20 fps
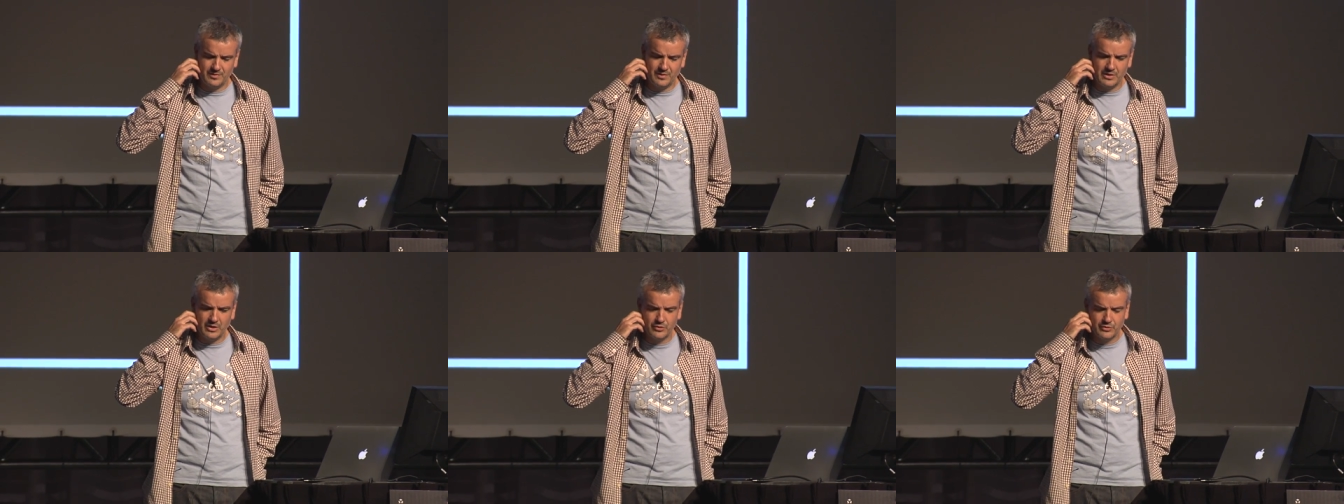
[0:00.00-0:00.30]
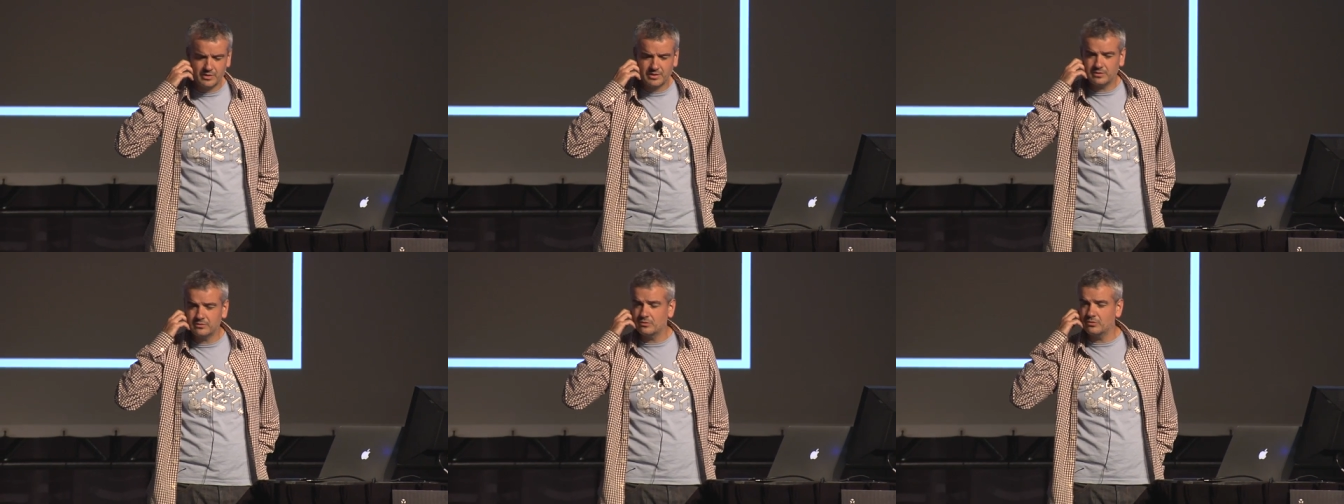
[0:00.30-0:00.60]

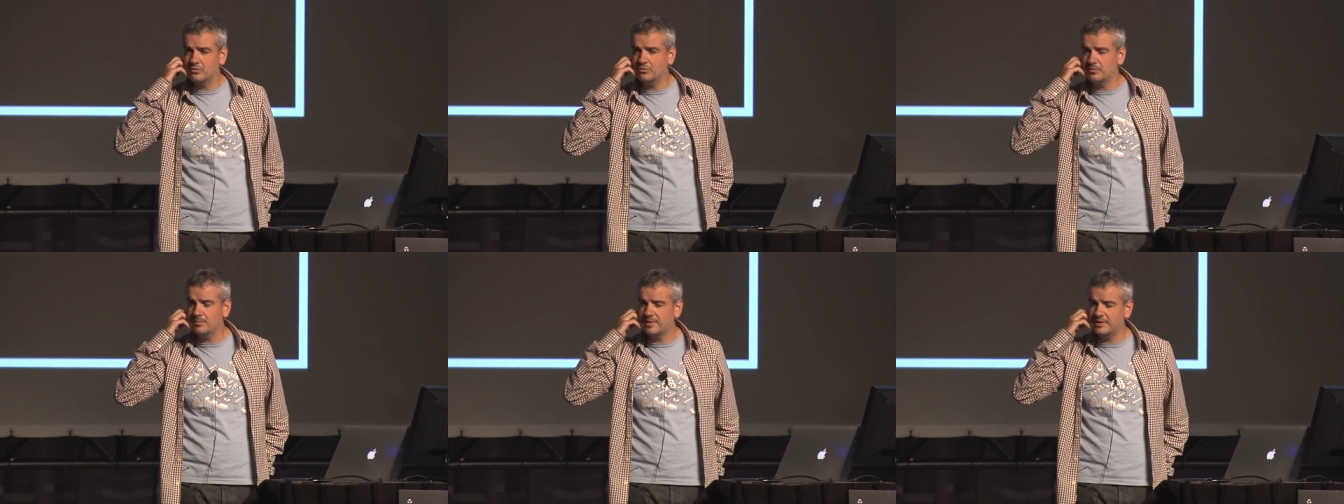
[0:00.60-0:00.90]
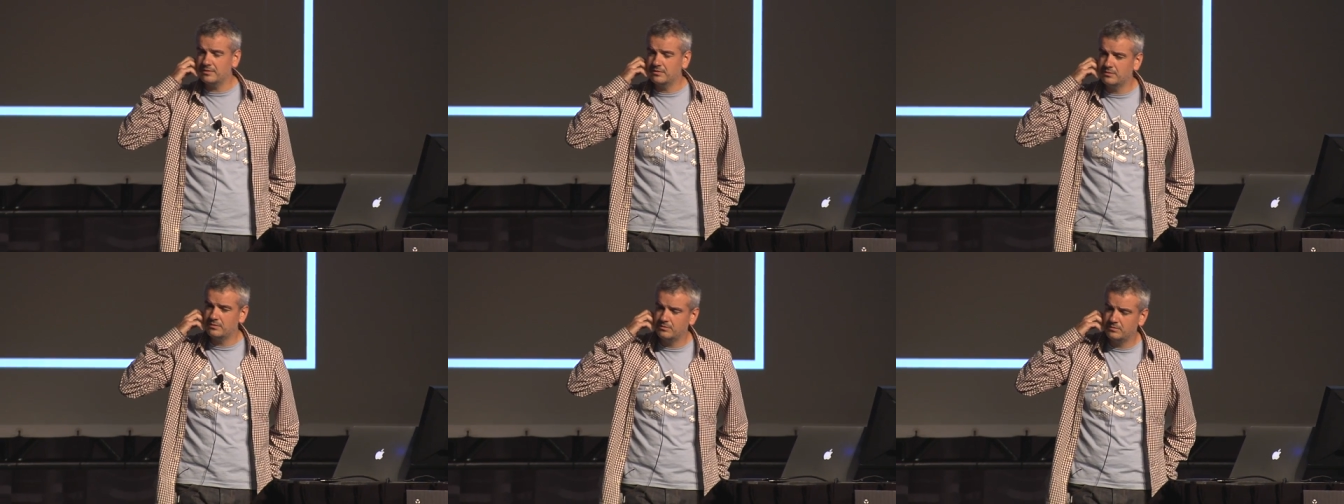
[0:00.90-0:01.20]
logical to do,
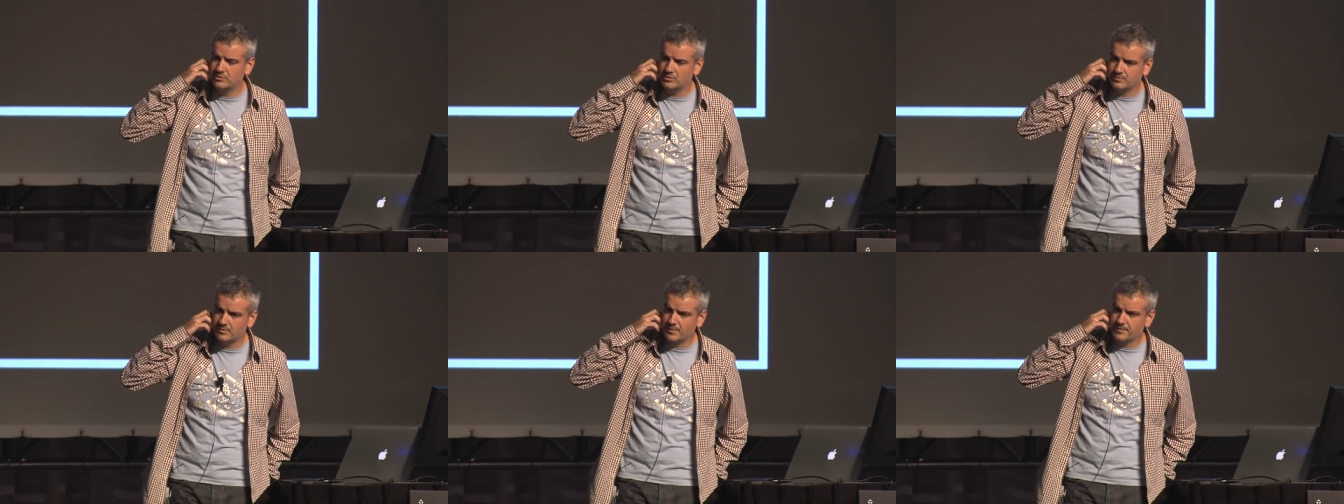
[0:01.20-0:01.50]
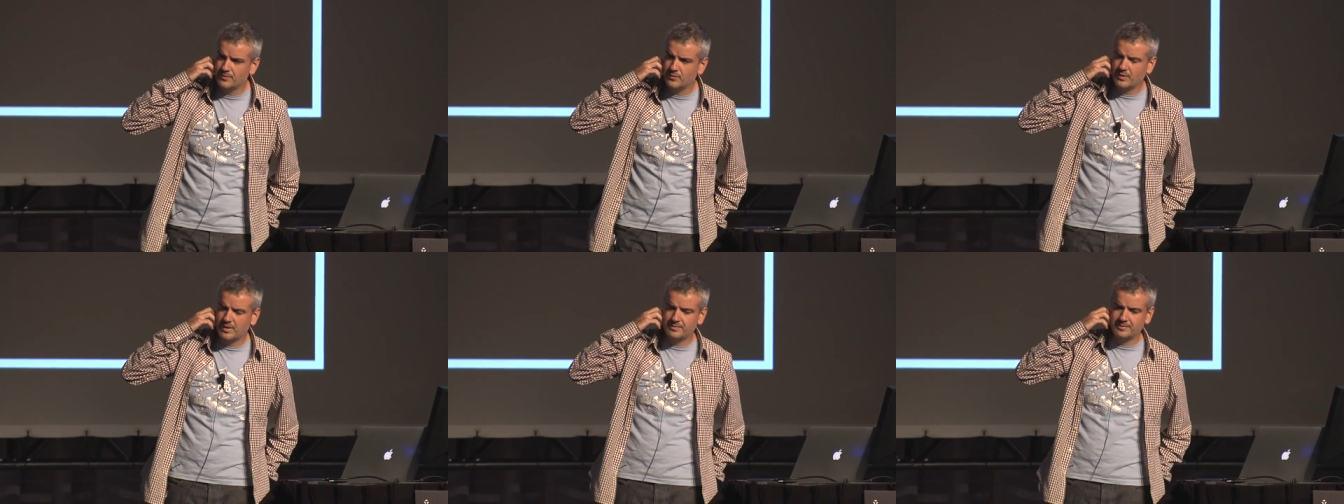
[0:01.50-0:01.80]
but
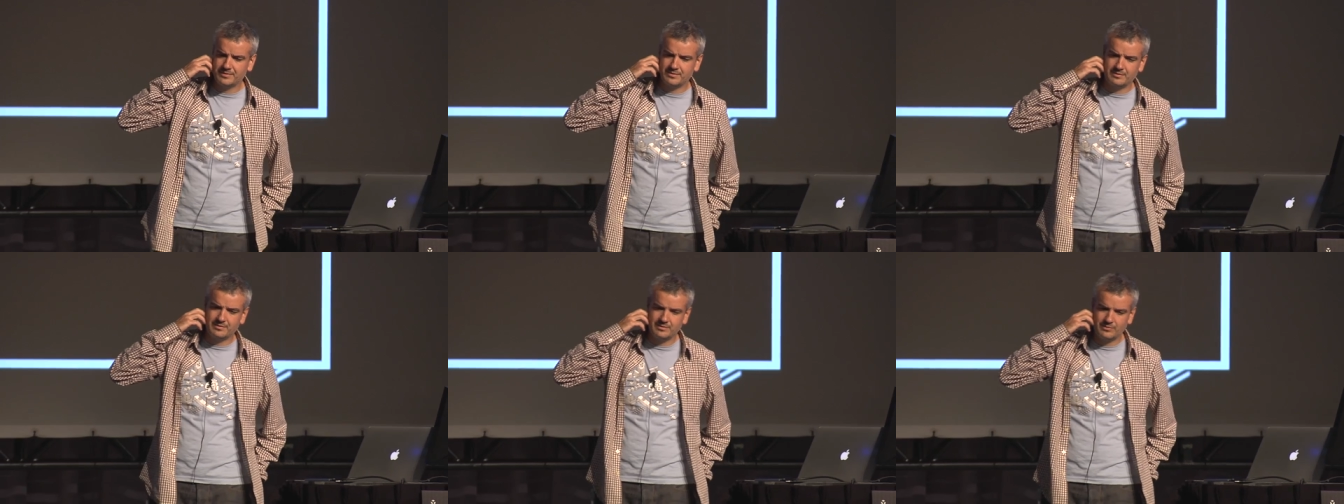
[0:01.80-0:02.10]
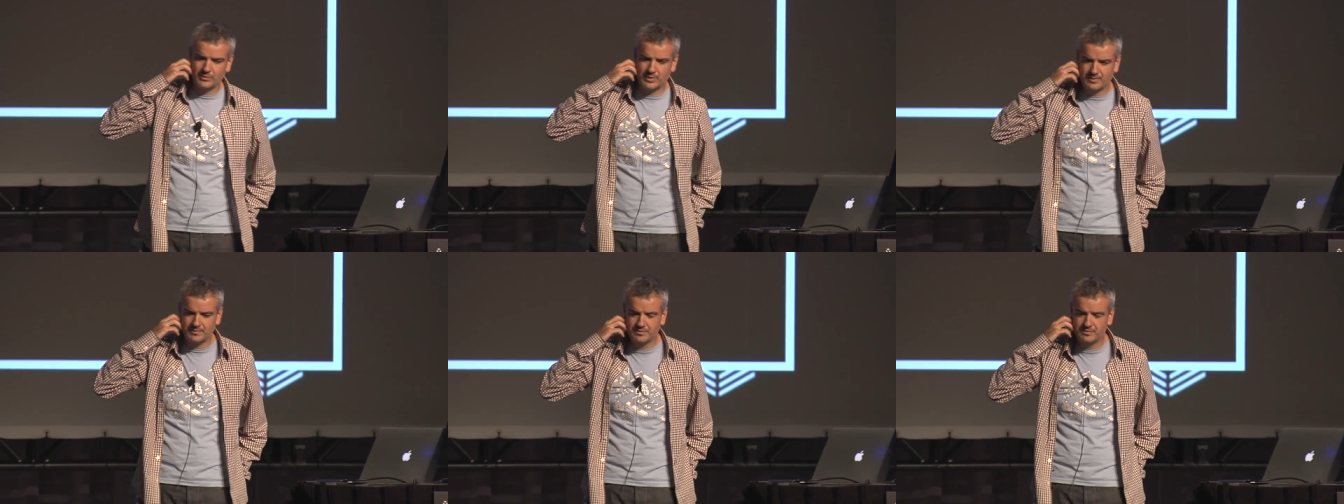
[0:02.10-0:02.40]
maybe we
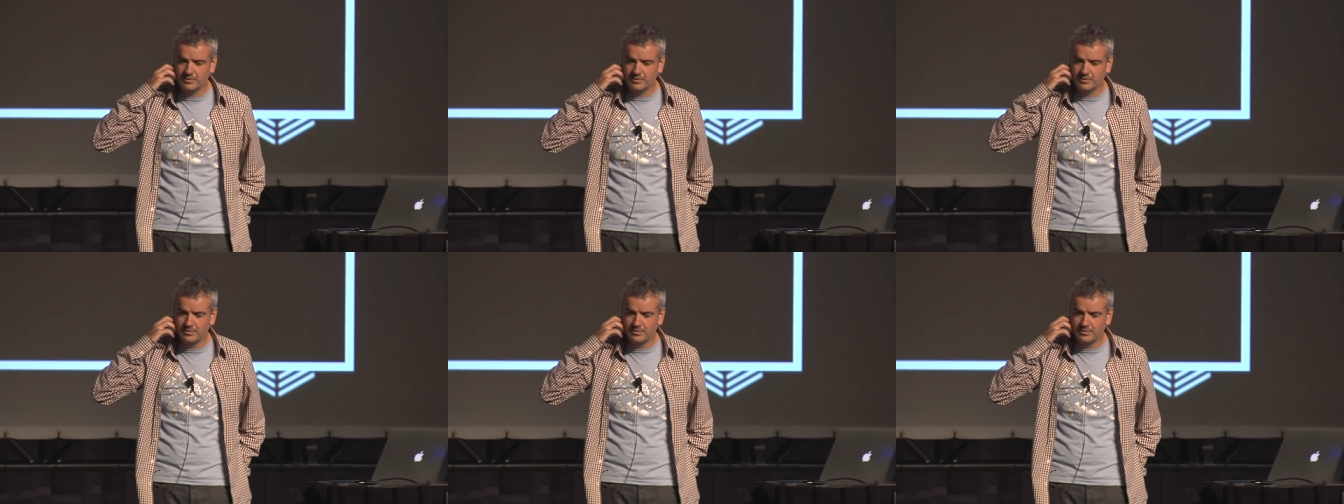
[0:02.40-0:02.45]
haven't